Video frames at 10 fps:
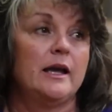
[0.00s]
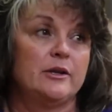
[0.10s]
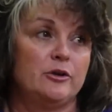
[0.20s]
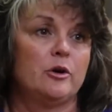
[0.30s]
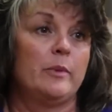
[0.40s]

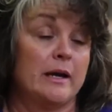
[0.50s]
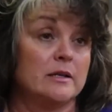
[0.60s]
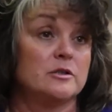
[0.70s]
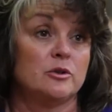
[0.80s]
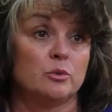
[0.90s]
and to go back
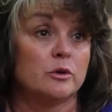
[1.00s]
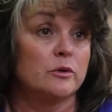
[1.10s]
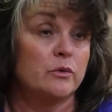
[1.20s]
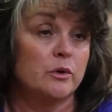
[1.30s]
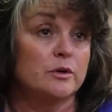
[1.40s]
into the
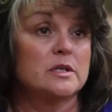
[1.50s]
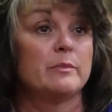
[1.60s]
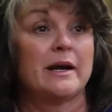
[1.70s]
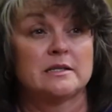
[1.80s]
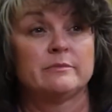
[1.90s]
workforce and
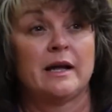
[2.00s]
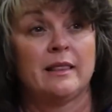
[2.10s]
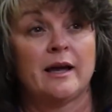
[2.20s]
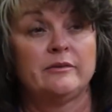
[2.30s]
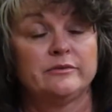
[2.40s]
back to my
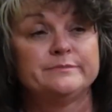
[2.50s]
life.